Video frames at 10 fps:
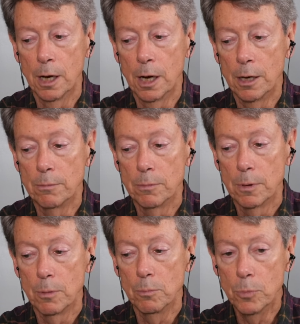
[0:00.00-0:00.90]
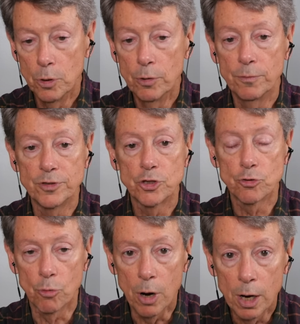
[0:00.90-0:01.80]
uh, move
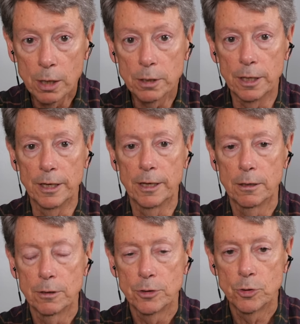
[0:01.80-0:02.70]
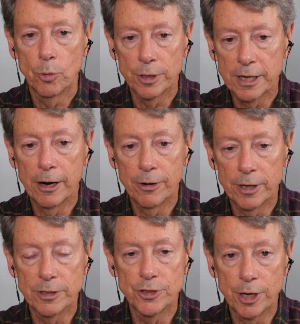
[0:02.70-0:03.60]
strongly toward
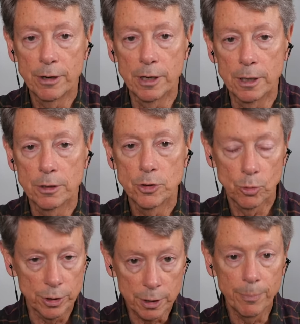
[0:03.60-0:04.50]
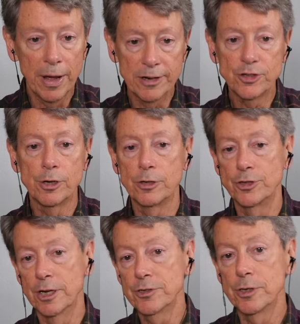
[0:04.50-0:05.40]
caring and sharing, toward compassion
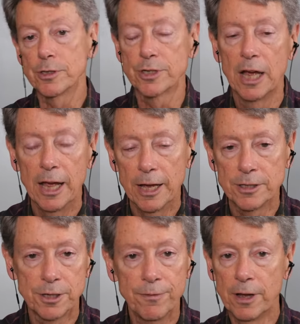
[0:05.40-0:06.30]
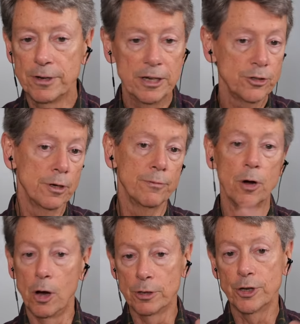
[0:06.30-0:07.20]
and justice as the foundation
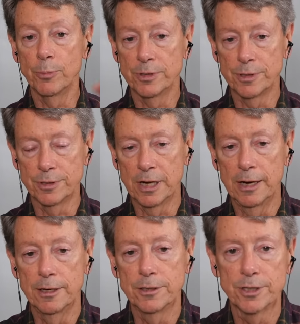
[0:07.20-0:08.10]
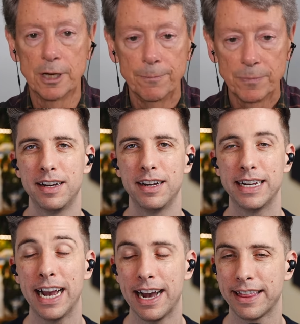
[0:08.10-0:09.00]
of all human societies.
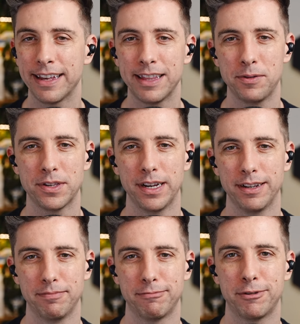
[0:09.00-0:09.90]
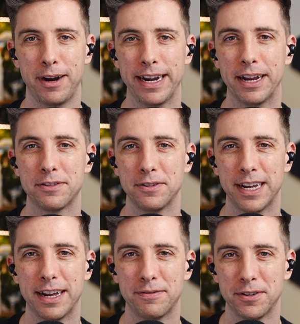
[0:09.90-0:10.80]
Yeah, I think that was a great answer,
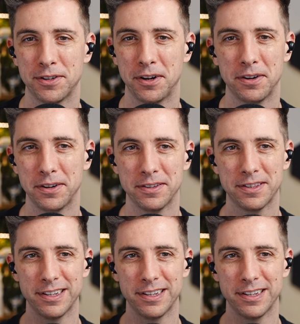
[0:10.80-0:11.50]
Dad, for starters.